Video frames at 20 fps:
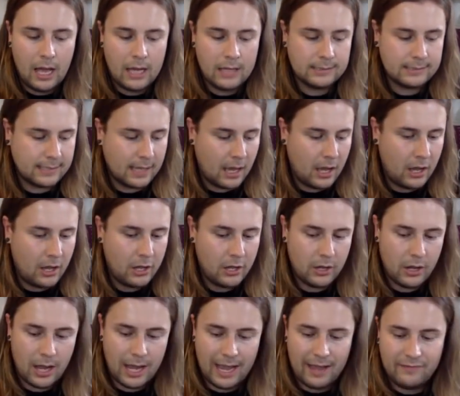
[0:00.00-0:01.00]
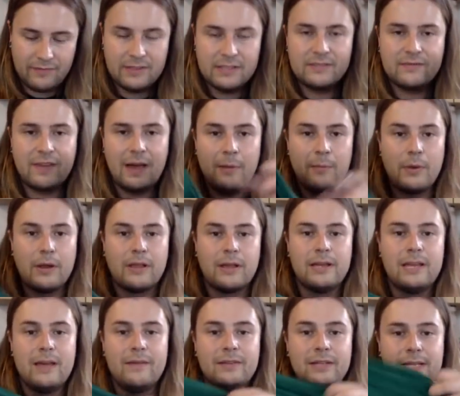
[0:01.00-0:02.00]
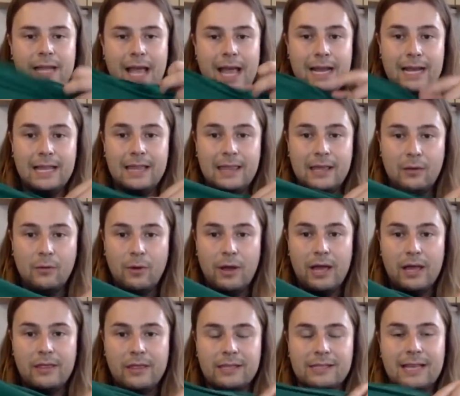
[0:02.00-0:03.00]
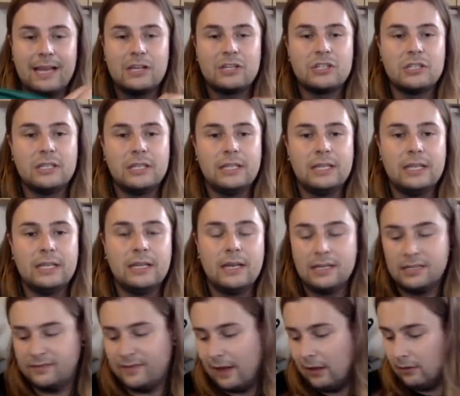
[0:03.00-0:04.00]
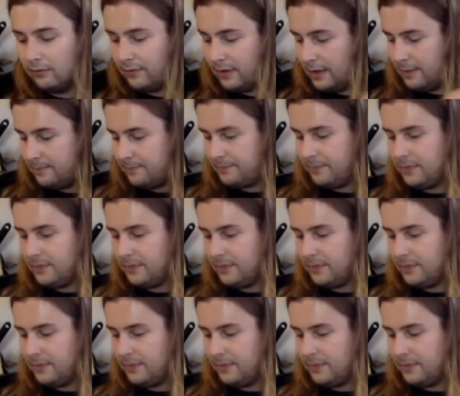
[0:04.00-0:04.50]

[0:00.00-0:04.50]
So I have this fabric I never did anything with. It's velvet.